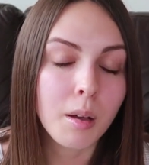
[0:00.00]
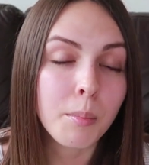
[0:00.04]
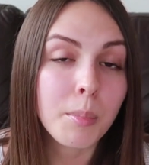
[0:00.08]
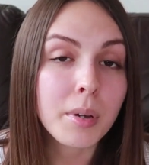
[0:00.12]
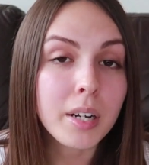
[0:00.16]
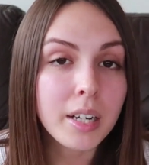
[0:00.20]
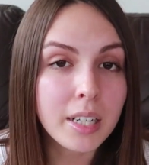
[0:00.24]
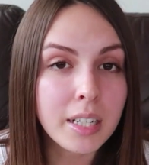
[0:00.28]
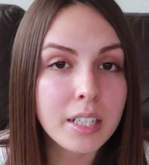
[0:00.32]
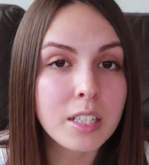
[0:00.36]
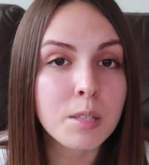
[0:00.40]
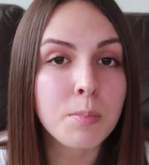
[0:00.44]

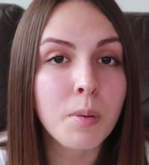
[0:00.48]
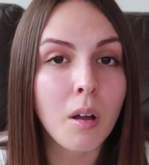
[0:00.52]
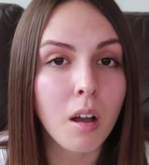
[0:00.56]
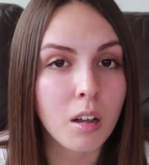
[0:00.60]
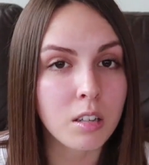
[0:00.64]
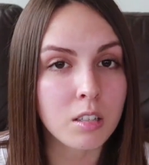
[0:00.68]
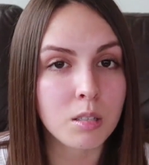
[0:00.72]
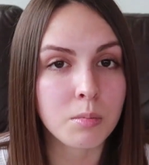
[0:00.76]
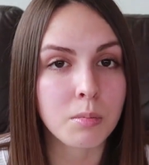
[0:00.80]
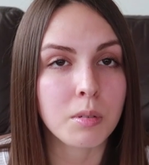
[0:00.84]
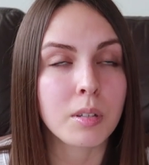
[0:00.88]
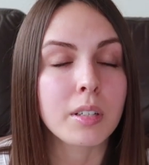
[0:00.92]
but it is
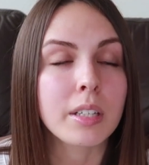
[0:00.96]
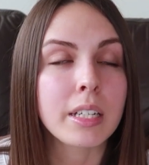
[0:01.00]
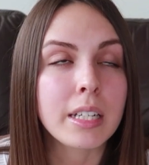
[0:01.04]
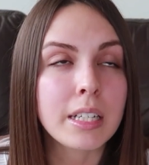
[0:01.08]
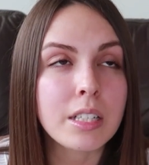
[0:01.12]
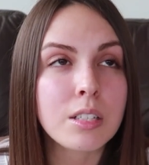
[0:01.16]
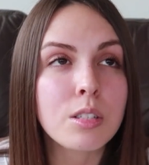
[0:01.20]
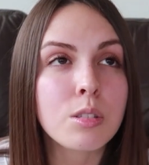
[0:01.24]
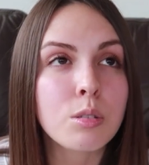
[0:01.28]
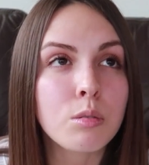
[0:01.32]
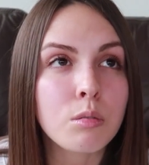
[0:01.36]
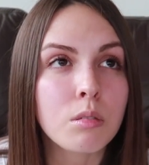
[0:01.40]
possible, it
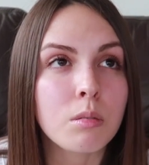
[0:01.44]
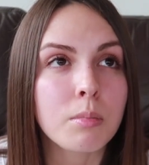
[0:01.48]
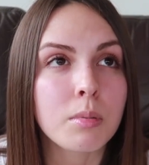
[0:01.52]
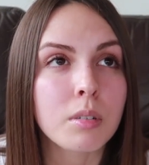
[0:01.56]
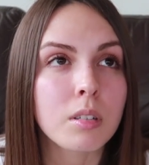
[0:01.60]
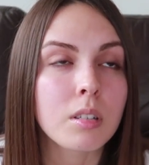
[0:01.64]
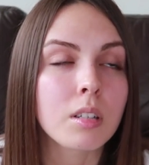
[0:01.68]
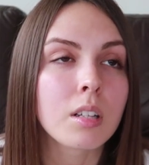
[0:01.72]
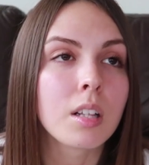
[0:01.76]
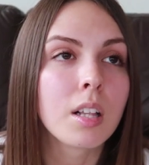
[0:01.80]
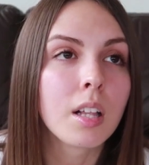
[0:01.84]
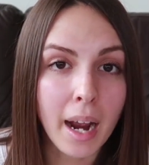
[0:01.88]
is
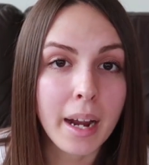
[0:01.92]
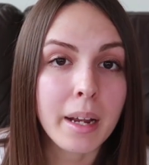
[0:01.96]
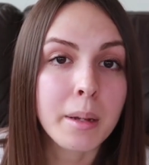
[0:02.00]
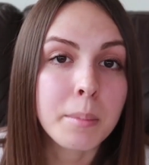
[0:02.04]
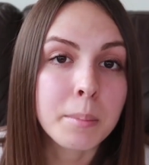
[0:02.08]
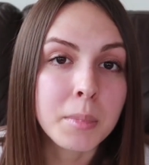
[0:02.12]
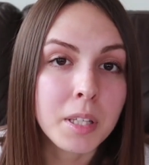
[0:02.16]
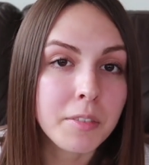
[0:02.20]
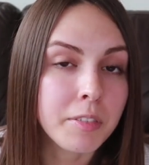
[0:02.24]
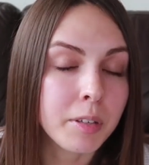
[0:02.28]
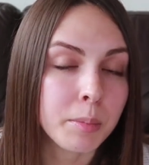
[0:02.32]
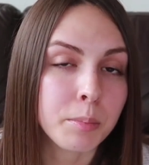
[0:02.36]
doable. I
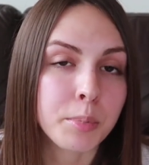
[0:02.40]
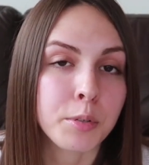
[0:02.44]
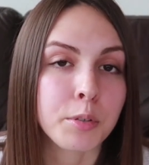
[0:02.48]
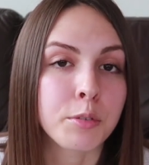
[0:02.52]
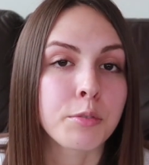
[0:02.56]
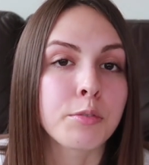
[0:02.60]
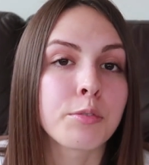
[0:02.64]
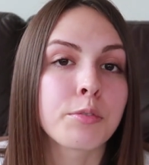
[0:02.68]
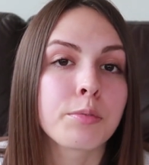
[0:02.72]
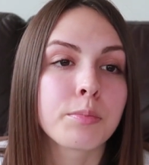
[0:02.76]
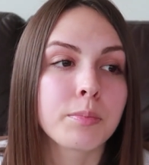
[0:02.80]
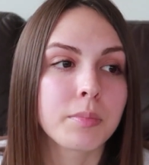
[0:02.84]
am living
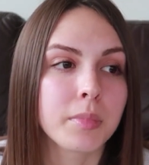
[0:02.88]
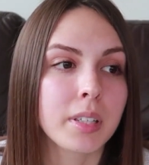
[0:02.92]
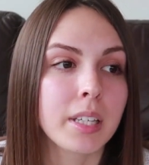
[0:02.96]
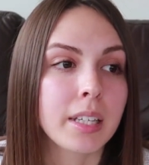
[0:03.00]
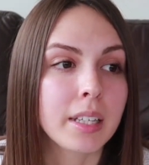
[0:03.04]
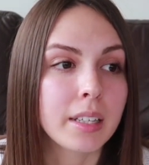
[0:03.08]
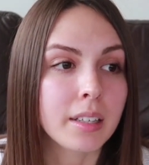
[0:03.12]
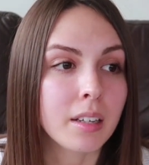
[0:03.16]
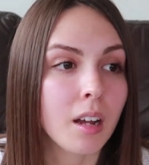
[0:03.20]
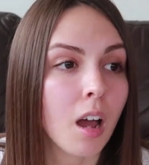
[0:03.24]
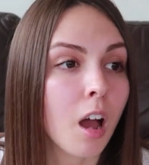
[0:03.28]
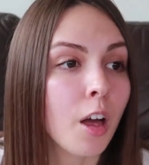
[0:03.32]
proof,
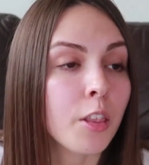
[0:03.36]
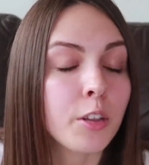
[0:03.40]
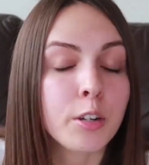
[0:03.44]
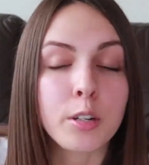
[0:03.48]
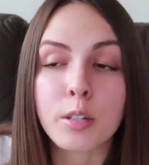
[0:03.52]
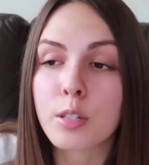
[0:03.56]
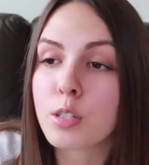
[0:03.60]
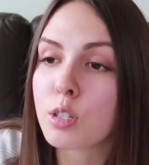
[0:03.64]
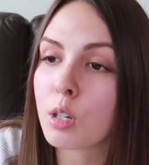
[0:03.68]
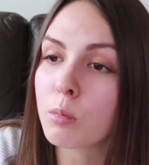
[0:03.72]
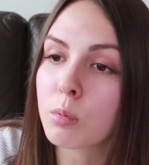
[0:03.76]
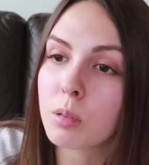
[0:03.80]
and
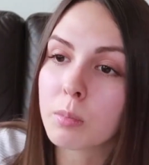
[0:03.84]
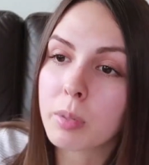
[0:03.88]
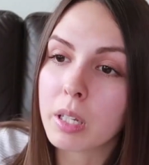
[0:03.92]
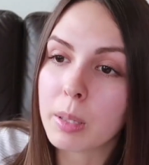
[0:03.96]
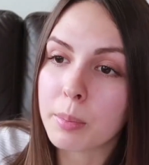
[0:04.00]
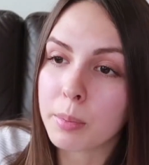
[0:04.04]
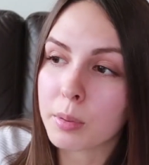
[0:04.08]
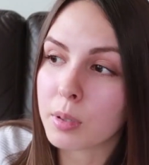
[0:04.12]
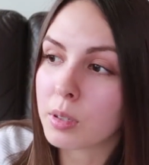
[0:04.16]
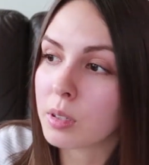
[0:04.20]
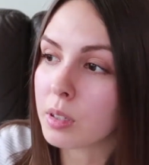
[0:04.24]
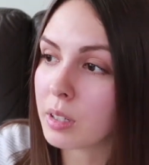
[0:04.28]
other sober
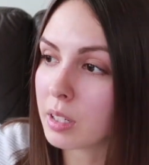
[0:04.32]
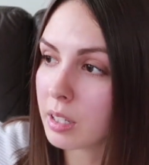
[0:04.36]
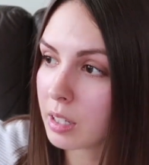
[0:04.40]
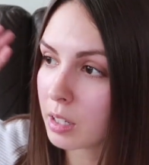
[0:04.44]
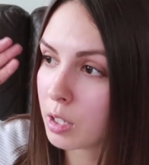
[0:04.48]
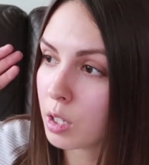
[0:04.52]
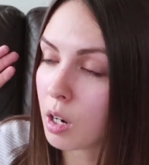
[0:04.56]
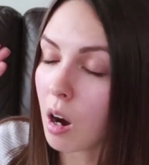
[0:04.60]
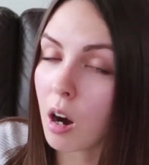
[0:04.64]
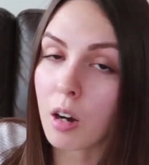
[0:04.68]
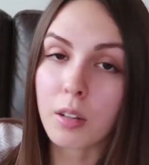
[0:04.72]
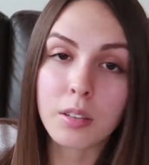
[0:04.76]
people
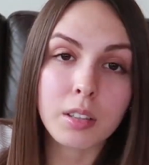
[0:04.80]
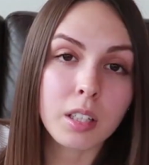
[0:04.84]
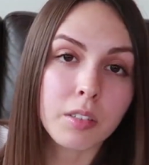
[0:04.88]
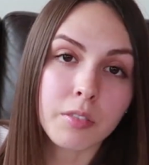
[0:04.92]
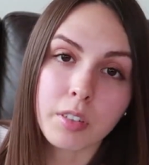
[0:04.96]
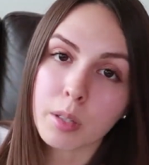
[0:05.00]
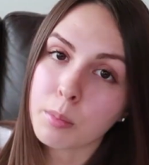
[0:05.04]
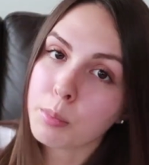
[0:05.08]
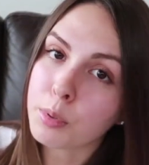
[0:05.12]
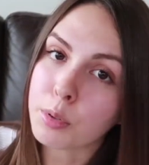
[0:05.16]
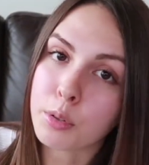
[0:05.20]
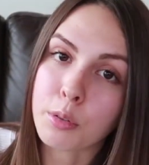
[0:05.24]
are
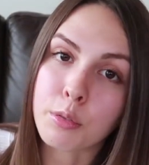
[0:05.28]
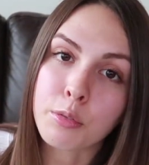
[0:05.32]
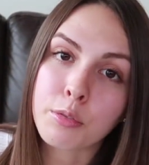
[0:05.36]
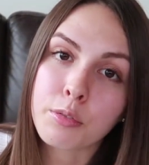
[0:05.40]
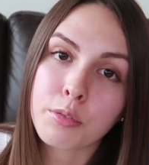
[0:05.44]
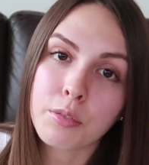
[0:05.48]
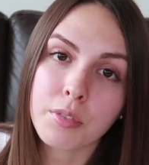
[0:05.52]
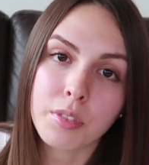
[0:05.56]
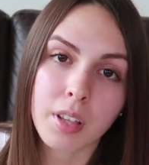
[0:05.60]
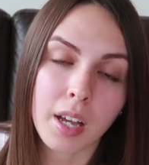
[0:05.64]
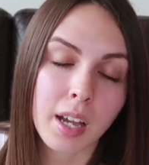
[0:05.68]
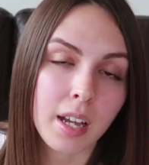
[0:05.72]
living proof
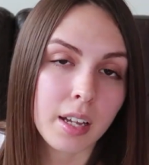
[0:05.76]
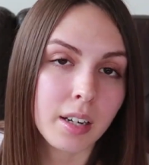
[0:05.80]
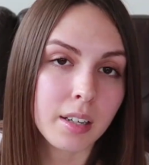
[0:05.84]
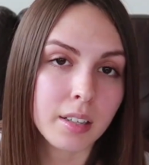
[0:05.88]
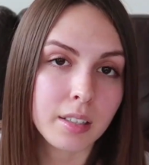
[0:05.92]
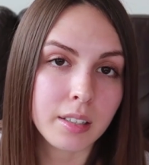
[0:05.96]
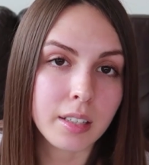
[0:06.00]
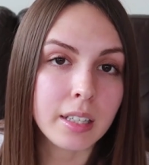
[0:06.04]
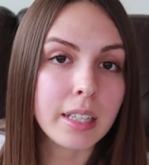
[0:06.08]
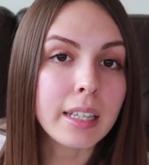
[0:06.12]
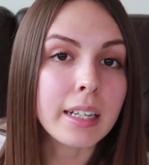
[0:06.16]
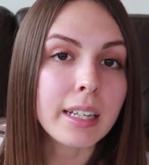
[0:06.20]
that
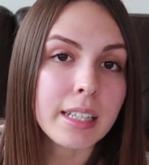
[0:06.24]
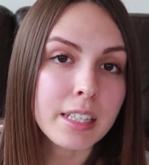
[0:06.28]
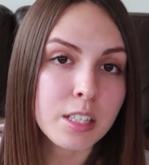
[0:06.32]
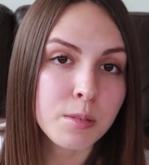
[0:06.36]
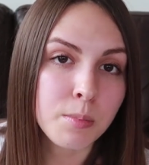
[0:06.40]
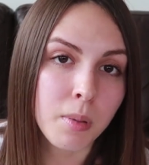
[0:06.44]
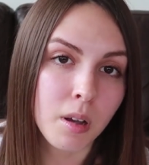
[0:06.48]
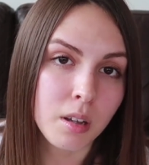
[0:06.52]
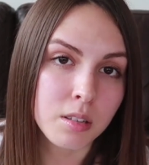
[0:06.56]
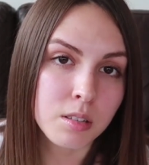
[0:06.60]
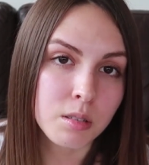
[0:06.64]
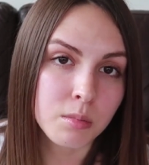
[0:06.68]
it is
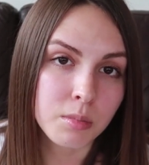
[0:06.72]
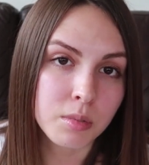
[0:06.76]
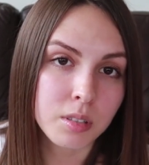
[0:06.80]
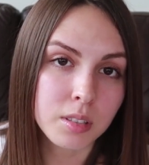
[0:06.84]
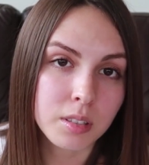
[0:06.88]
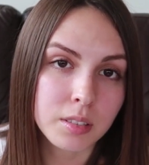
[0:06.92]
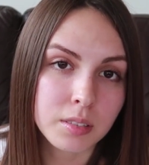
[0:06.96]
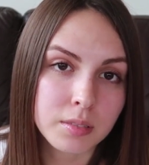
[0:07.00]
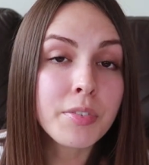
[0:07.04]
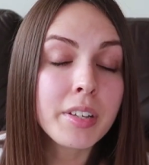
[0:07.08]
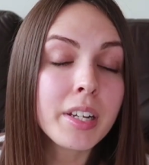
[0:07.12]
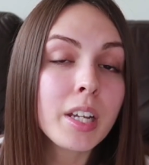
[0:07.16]

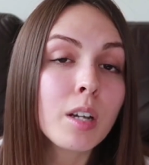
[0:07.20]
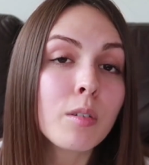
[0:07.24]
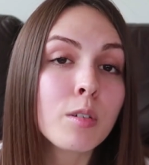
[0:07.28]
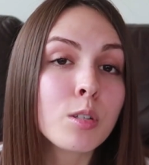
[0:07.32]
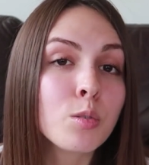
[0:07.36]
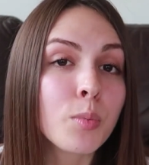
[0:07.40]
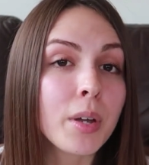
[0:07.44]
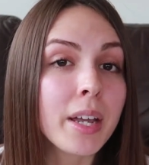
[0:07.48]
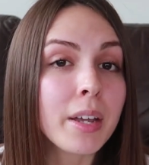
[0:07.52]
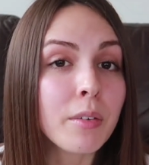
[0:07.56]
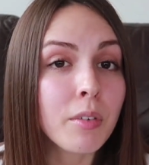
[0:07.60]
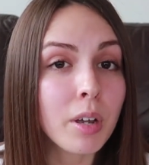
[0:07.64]
possible. This video
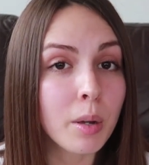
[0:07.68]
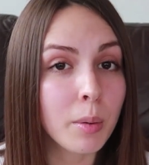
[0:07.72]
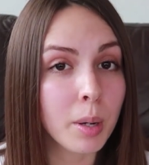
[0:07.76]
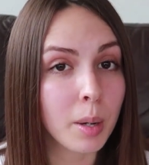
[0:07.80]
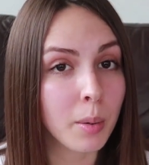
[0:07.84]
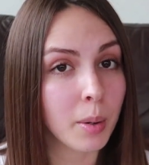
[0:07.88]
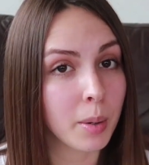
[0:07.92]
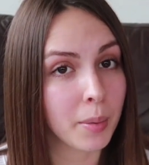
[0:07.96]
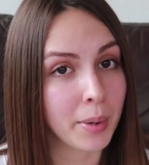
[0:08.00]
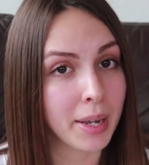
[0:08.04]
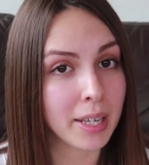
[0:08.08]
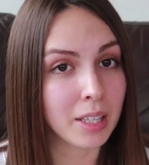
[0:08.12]
was
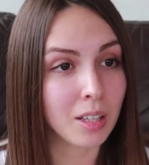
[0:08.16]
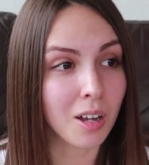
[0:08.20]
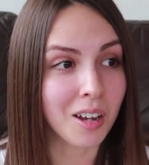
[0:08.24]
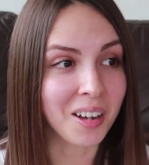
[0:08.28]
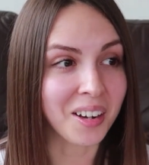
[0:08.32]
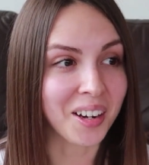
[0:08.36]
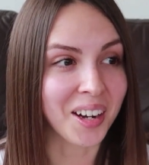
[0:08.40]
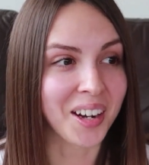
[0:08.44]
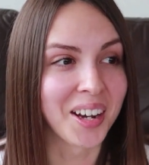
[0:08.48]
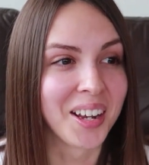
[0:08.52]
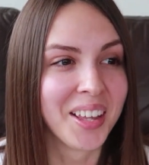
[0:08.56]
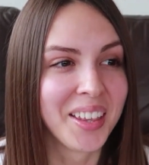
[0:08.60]
way
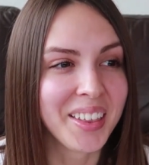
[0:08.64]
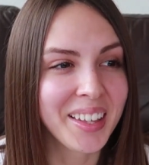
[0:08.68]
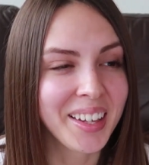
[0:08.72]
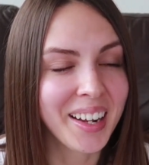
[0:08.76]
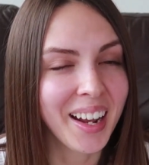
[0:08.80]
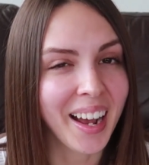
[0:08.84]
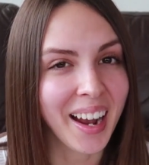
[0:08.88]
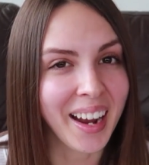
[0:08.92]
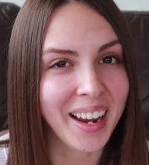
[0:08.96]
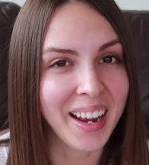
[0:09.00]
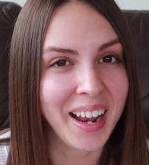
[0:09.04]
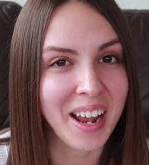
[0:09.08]
longer
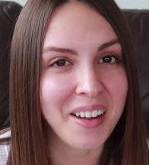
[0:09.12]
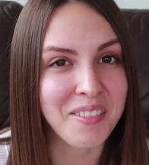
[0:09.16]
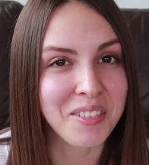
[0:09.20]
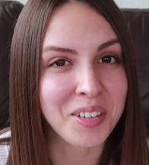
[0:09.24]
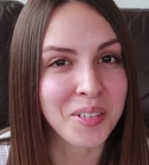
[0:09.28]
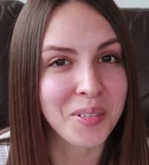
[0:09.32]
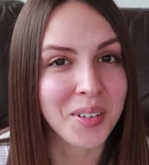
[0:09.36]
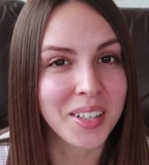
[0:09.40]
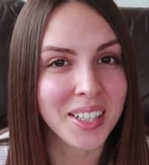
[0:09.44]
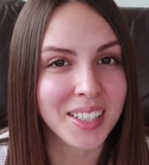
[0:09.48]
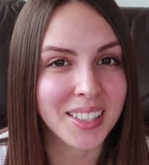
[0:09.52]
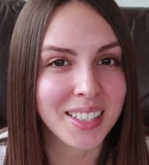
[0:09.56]
than I
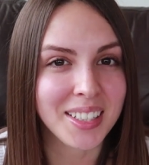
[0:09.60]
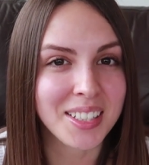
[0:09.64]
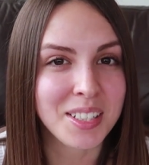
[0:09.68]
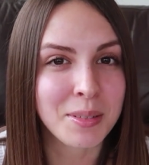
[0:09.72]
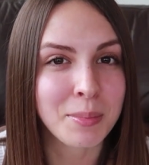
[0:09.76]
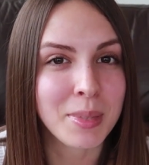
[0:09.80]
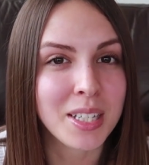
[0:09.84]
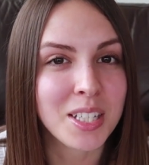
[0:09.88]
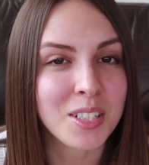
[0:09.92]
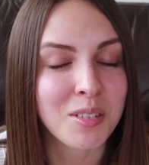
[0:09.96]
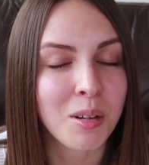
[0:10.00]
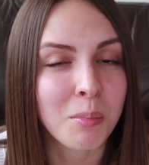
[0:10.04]
ever wanted it to
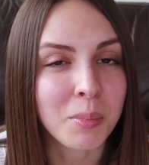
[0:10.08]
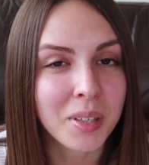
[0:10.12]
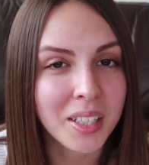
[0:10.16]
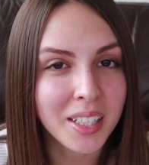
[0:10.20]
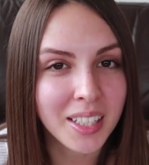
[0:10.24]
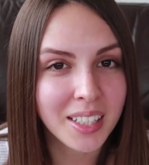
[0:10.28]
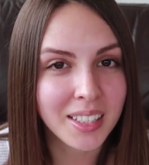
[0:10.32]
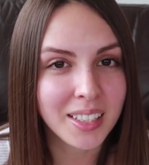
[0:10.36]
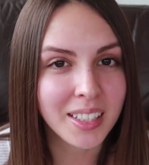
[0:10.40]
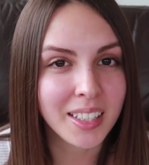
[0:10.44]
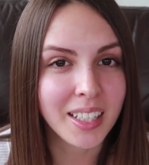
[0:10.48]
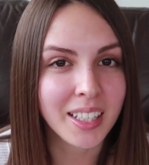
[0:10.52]
be, so I'm
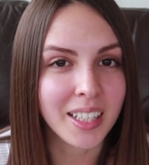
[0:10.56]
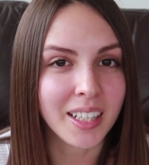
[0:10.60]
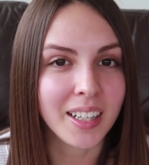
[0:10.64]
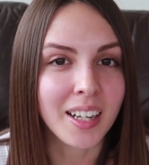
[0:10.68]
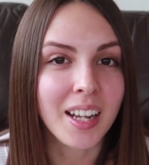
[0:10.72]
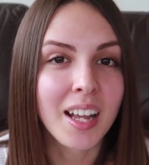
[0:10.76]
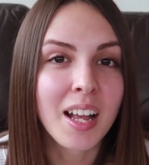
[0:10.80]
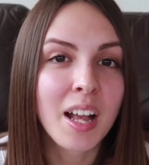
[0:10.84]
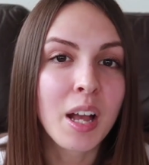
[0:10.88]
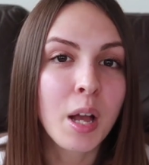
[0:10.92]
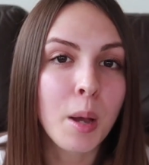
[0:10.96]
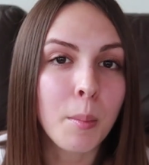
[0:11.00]
gonna end it here.